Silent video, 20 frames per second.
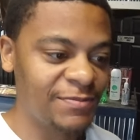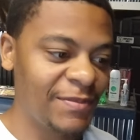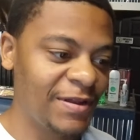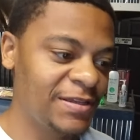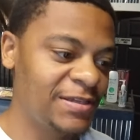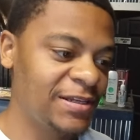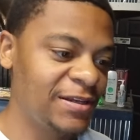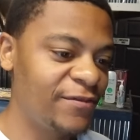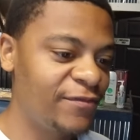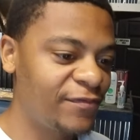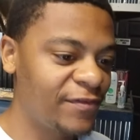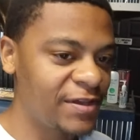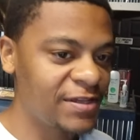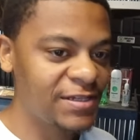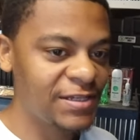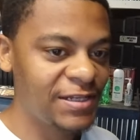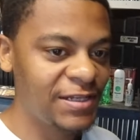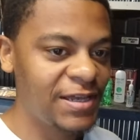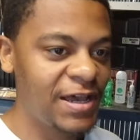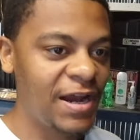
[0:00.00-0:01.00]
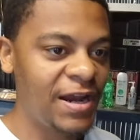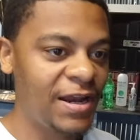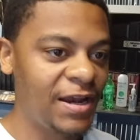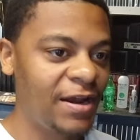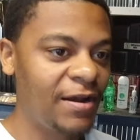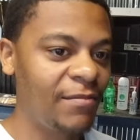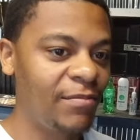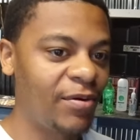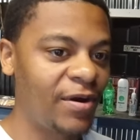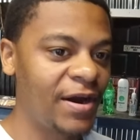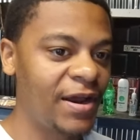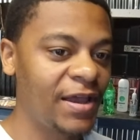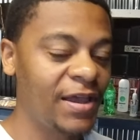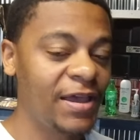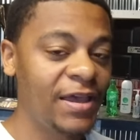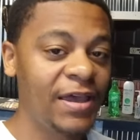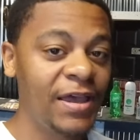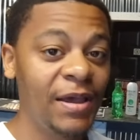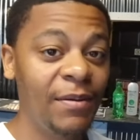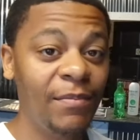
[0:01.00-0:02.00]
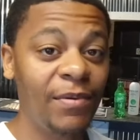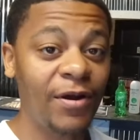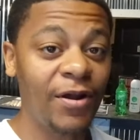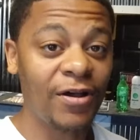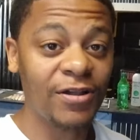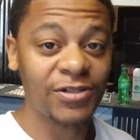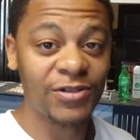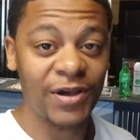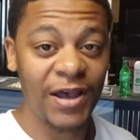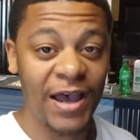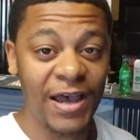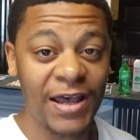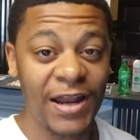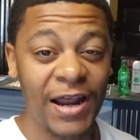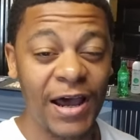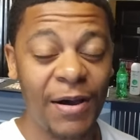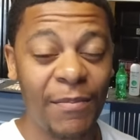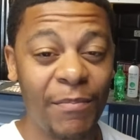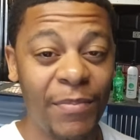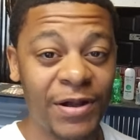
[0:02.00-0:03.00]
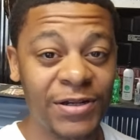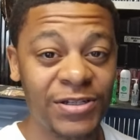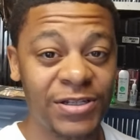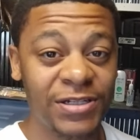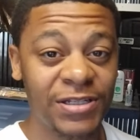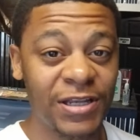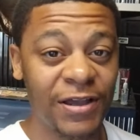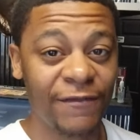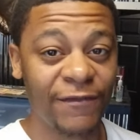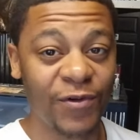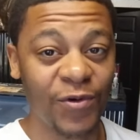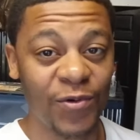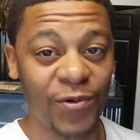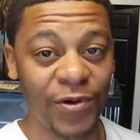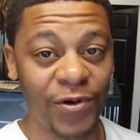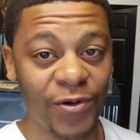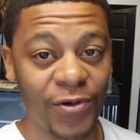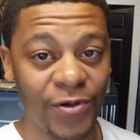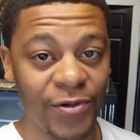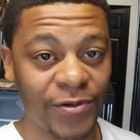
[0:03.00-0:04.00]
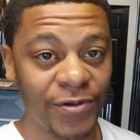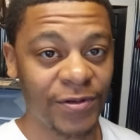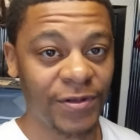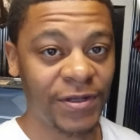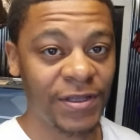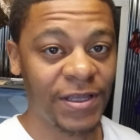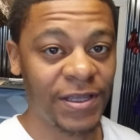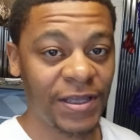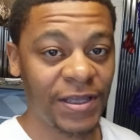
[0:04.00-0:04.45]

Mentally, physically, I needed a break, but also I had a bunch of stuff going on